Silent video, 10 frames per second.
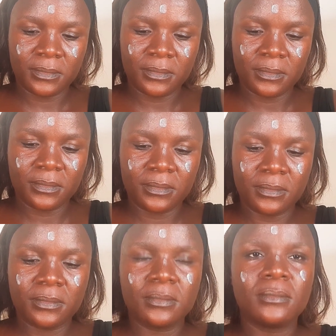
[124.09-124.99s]
As you know,
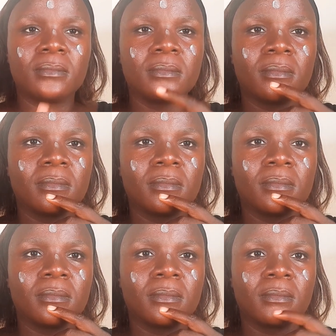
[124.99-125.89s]
I have very
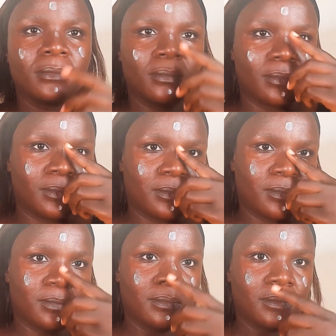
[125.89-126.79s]
oily skin,
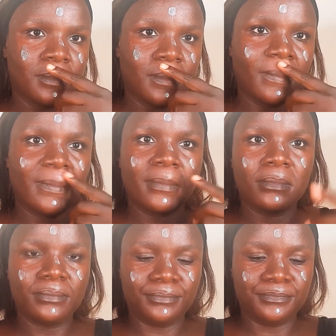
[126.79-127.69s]
but I'm just
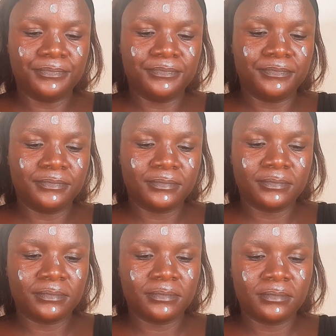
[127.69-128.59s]
going to use this a
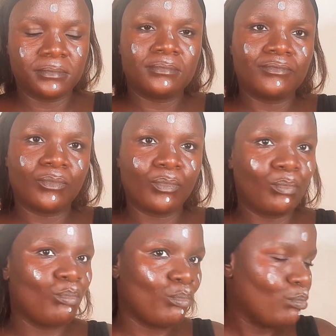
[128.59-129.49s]
bit just to make
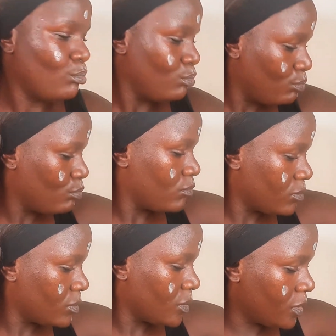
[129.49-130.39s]
sure that my
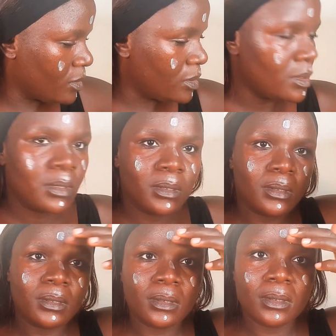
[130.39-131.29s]
makeup has
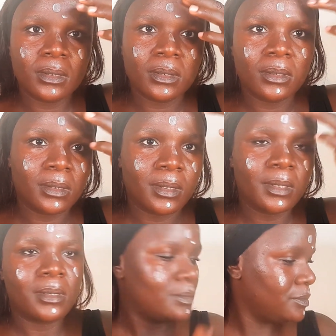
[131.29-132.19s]
something to adhere
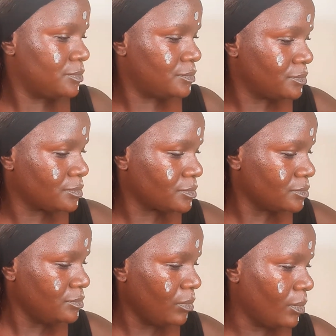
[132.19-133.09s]
to, and
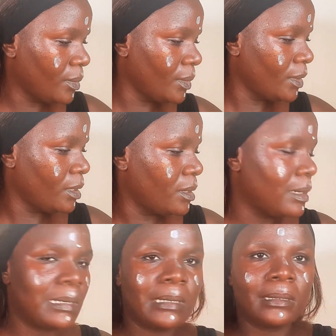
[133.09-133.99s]
just for the
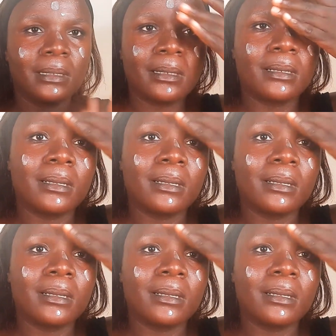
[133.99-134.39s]
overall